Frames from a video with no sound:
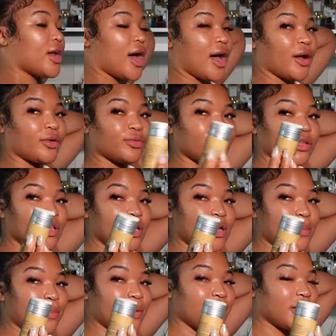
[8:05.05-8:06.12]
I really
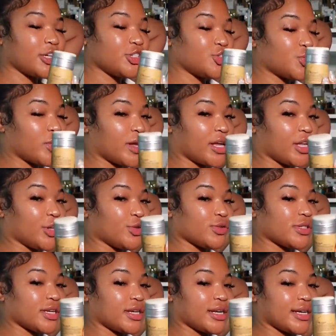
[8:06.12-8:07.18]
been enjoying
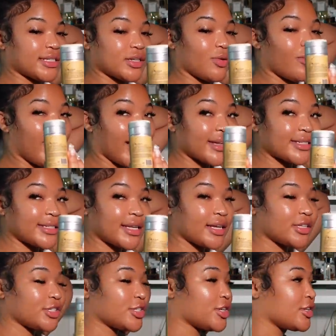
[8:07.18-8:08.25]
using is a wax
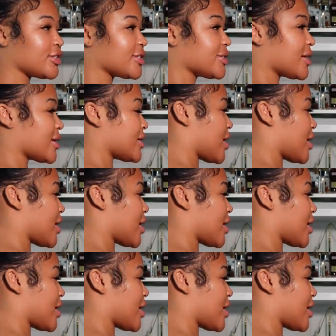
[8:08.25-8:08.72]
stick to slick